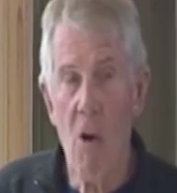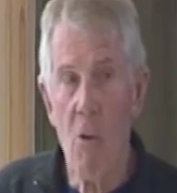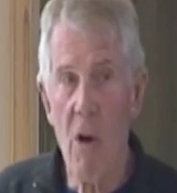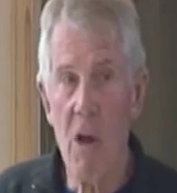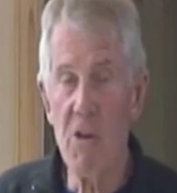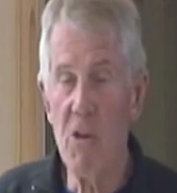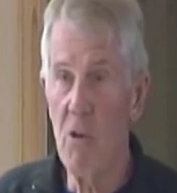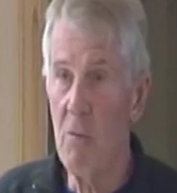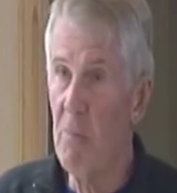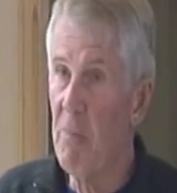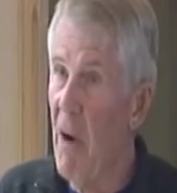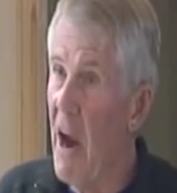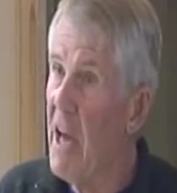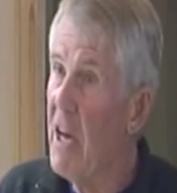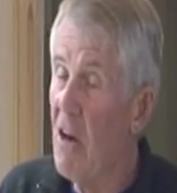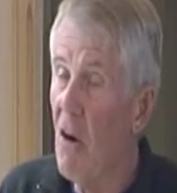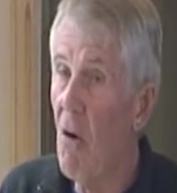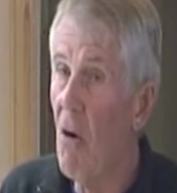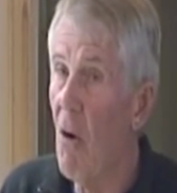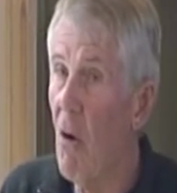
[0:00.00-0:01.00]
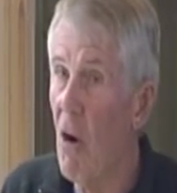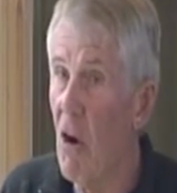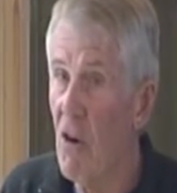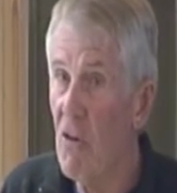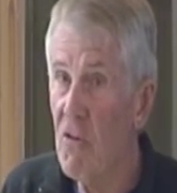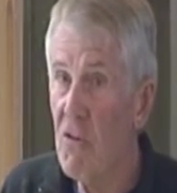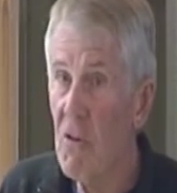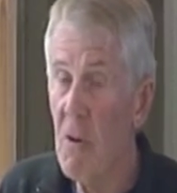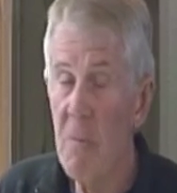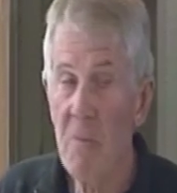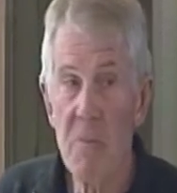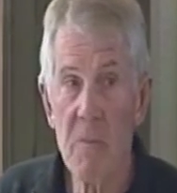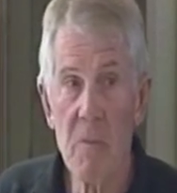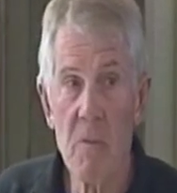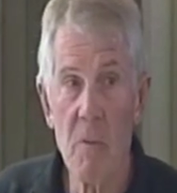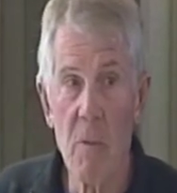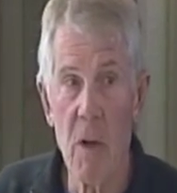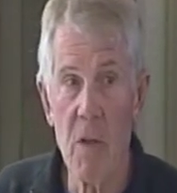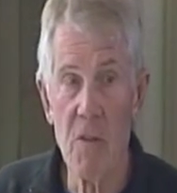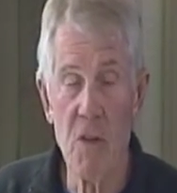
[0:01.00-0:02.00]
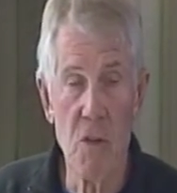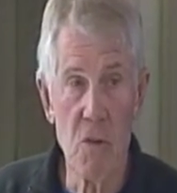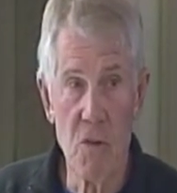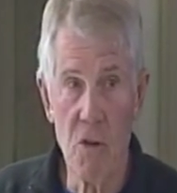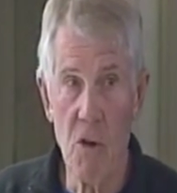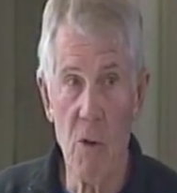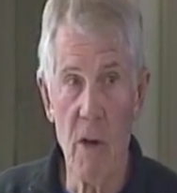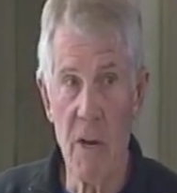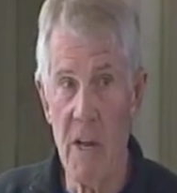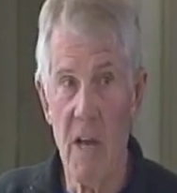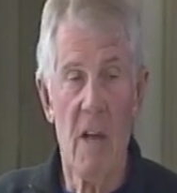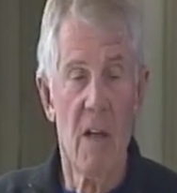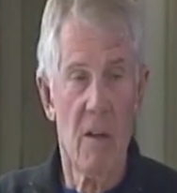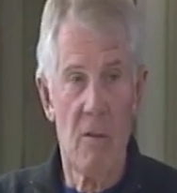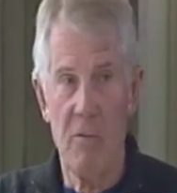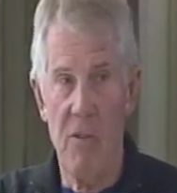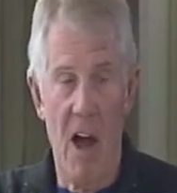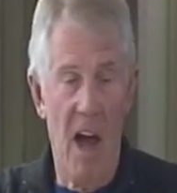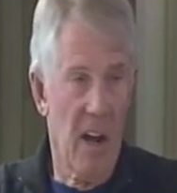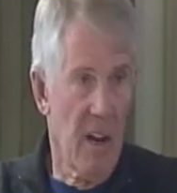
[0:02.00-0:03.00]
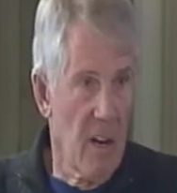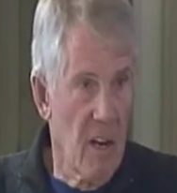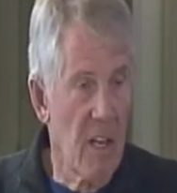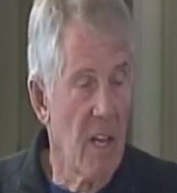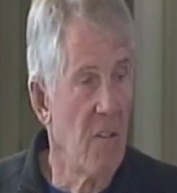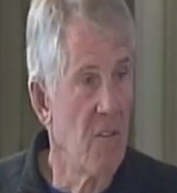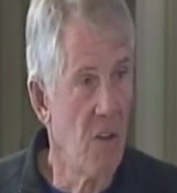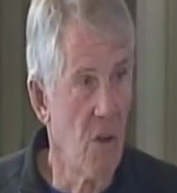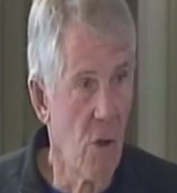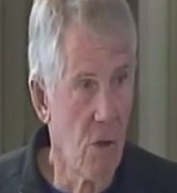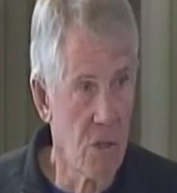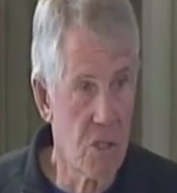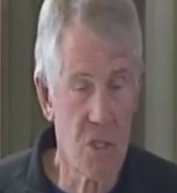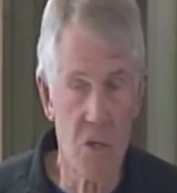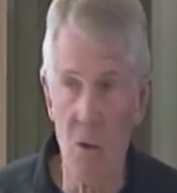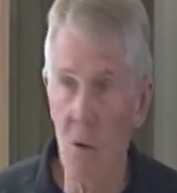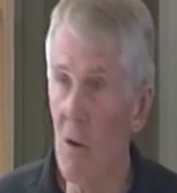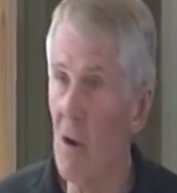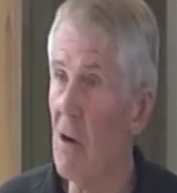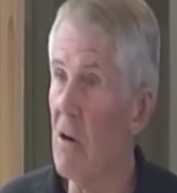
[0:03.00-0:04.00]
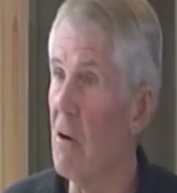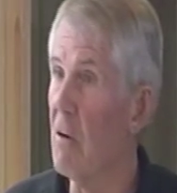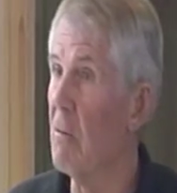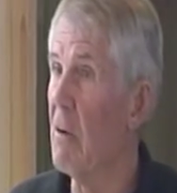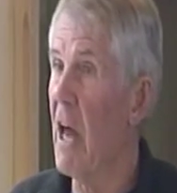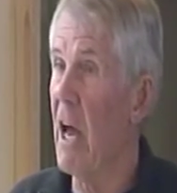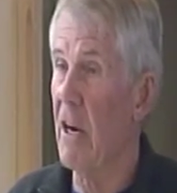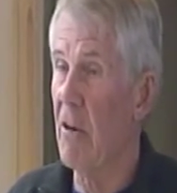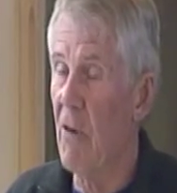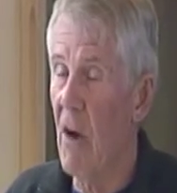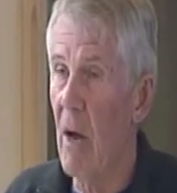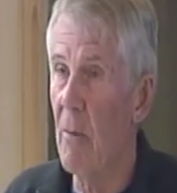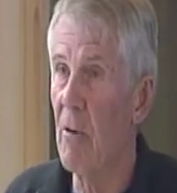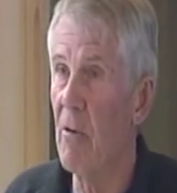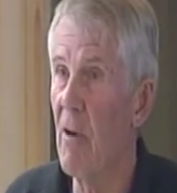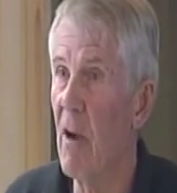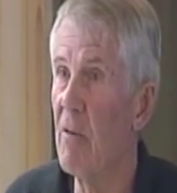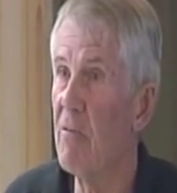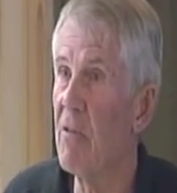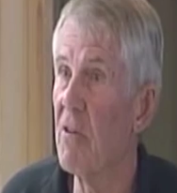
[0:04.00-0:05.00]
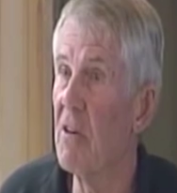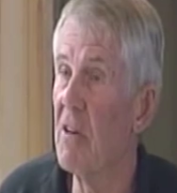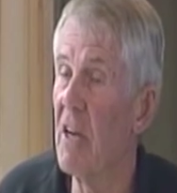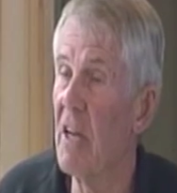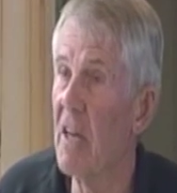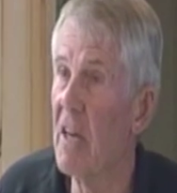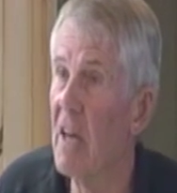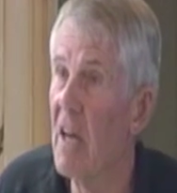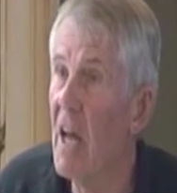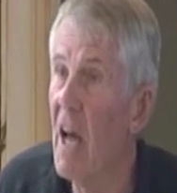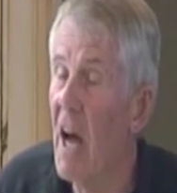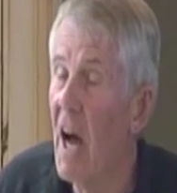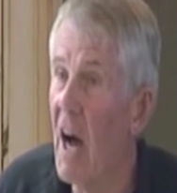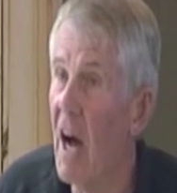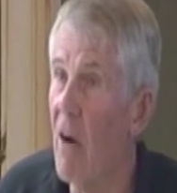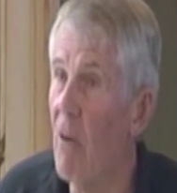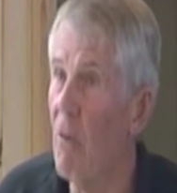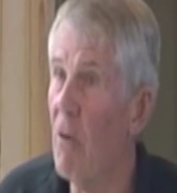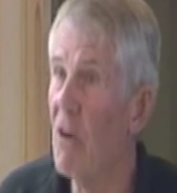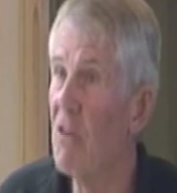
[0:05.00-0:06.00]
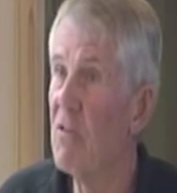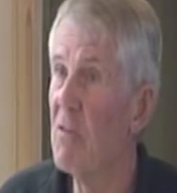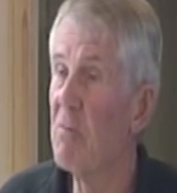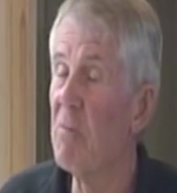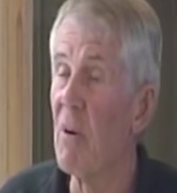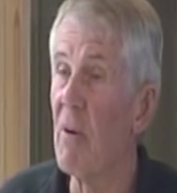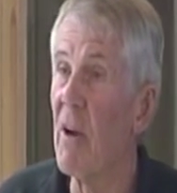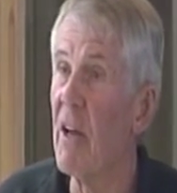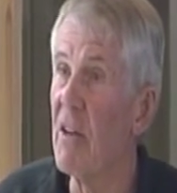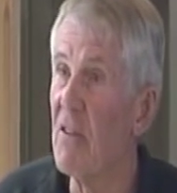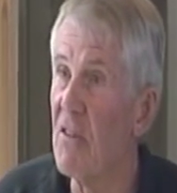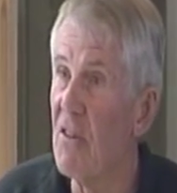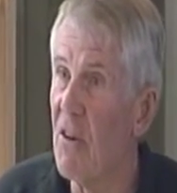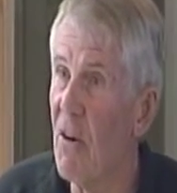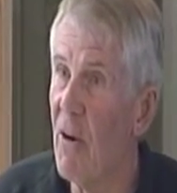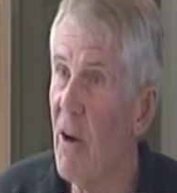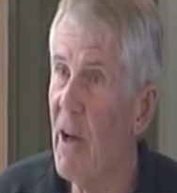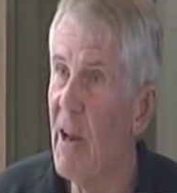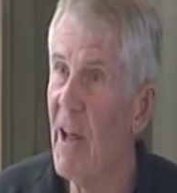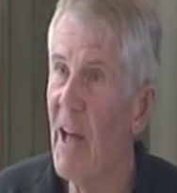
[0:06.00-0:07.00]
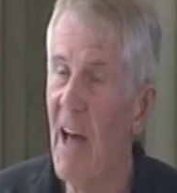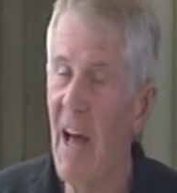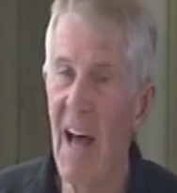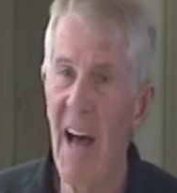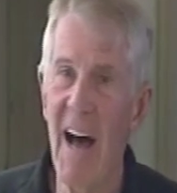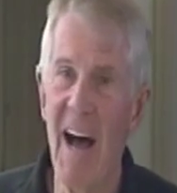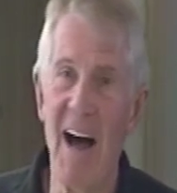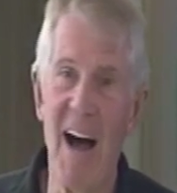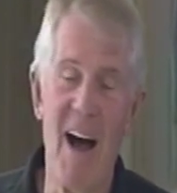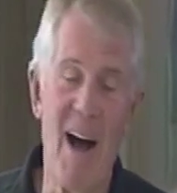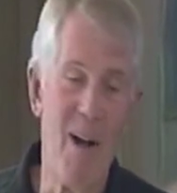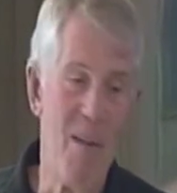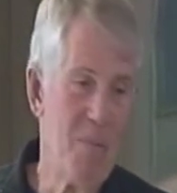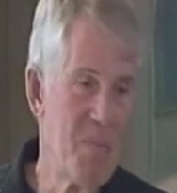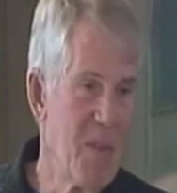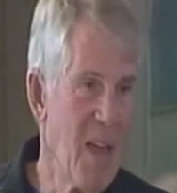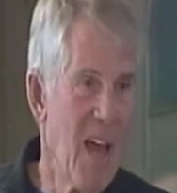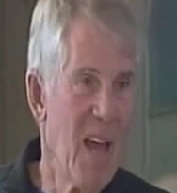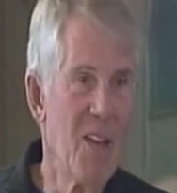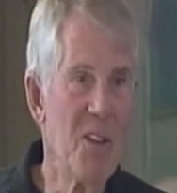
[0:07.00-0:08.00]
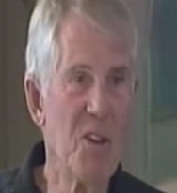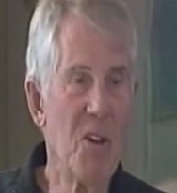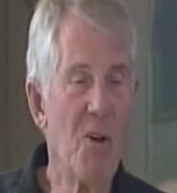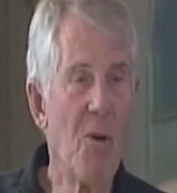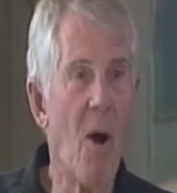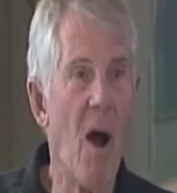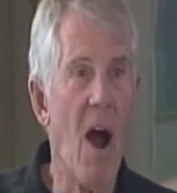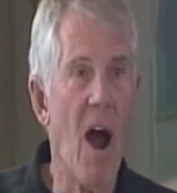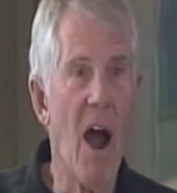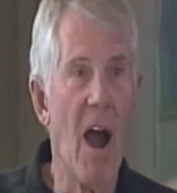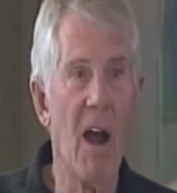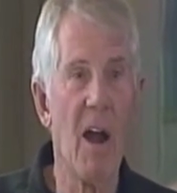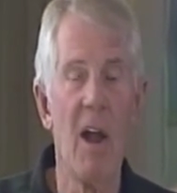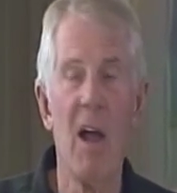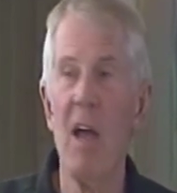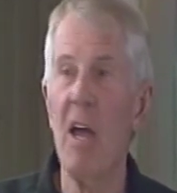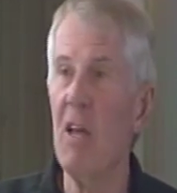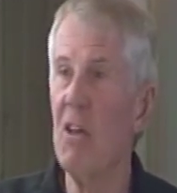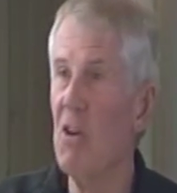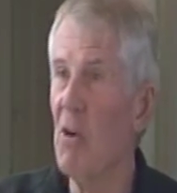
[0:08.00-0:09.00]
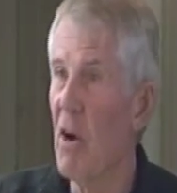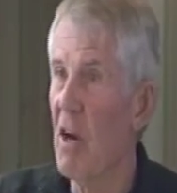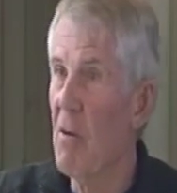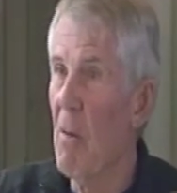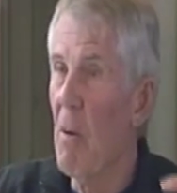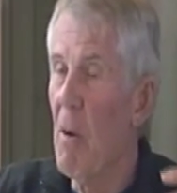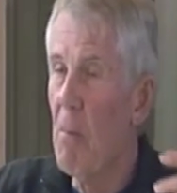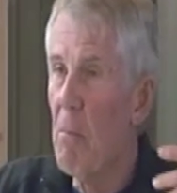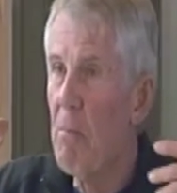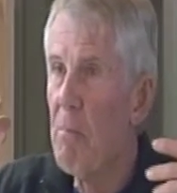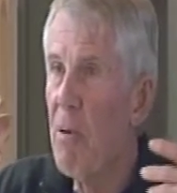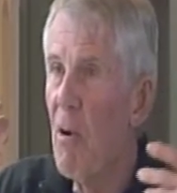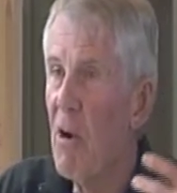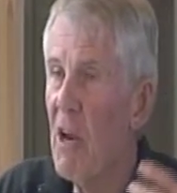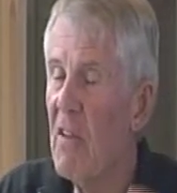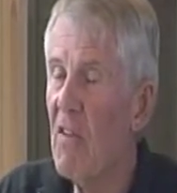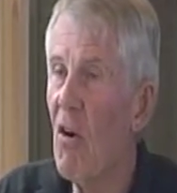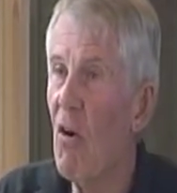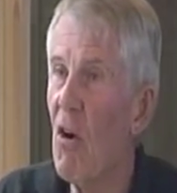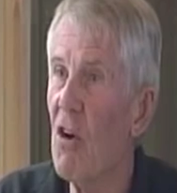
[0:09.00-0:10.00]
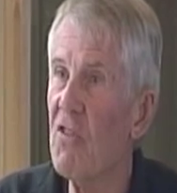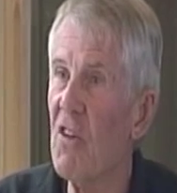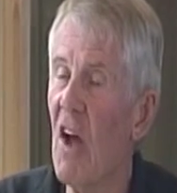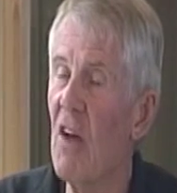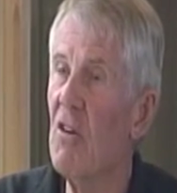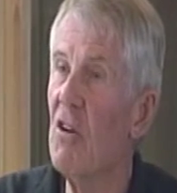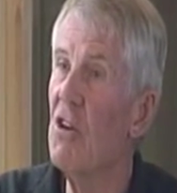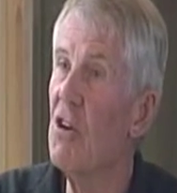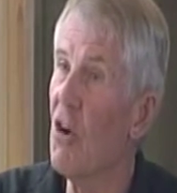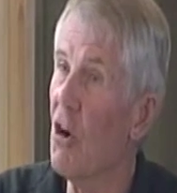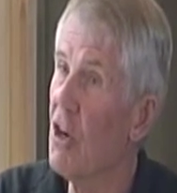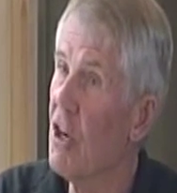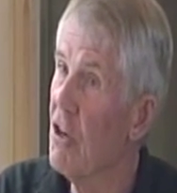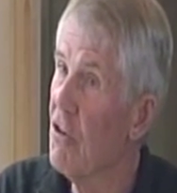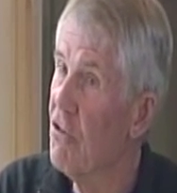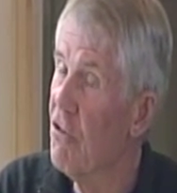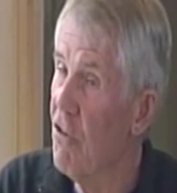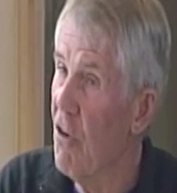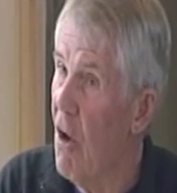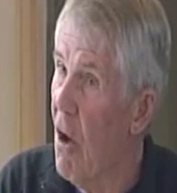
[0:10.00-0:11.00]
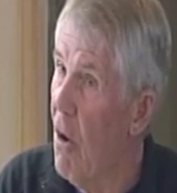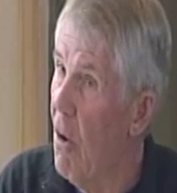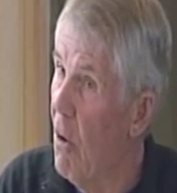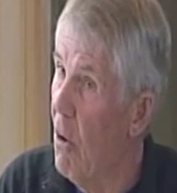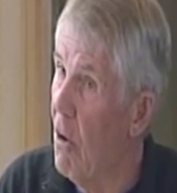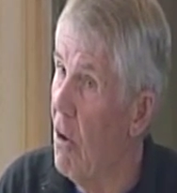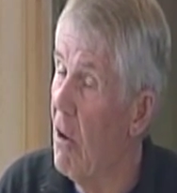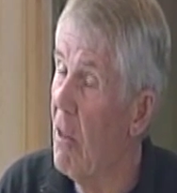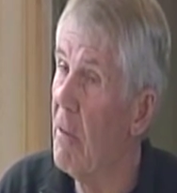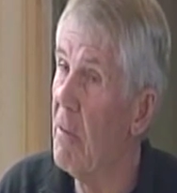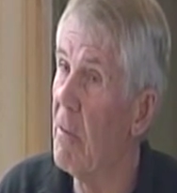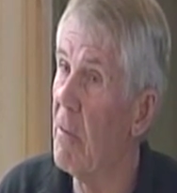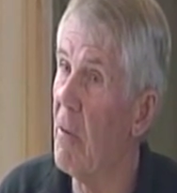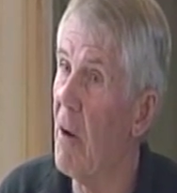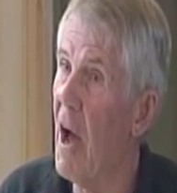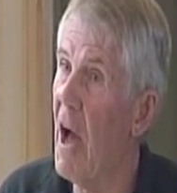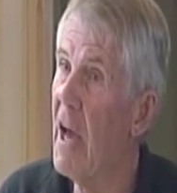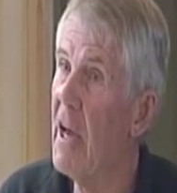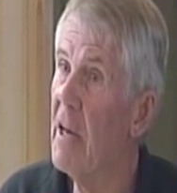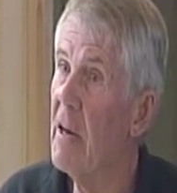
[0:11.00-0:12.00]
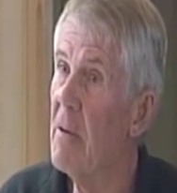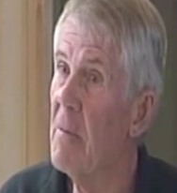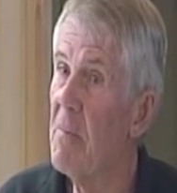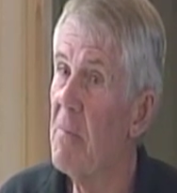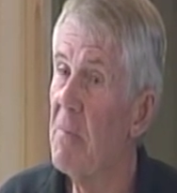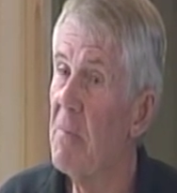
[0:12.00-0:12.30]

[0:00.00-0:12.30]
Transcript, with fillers: When you break a horse, whether you do it violently in the old school or like Robert Redford did, uh, whispering to it. Um, you, are, you are putting the horse under your control, right?